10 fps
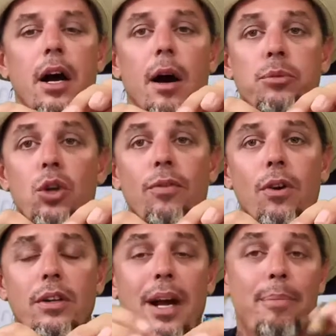So overall,
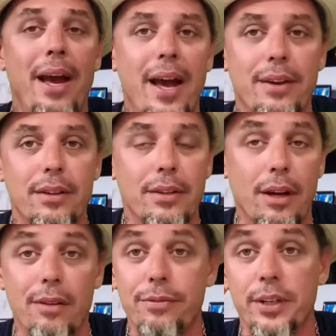not bad
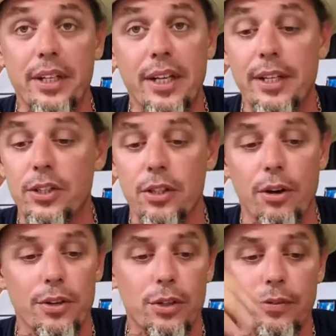for a Connecticut
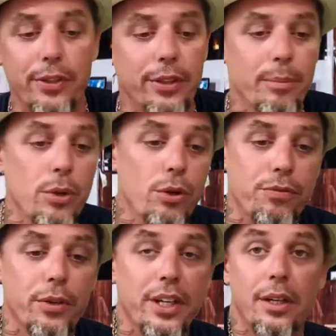cigar. So if you're in the mood for
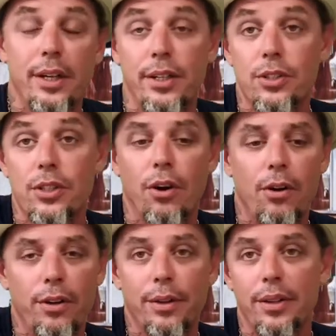a Connecticut
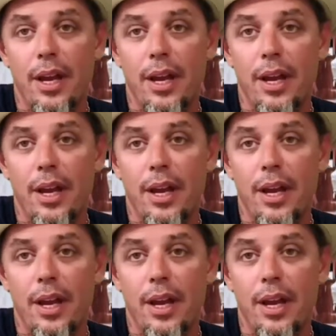cigar, then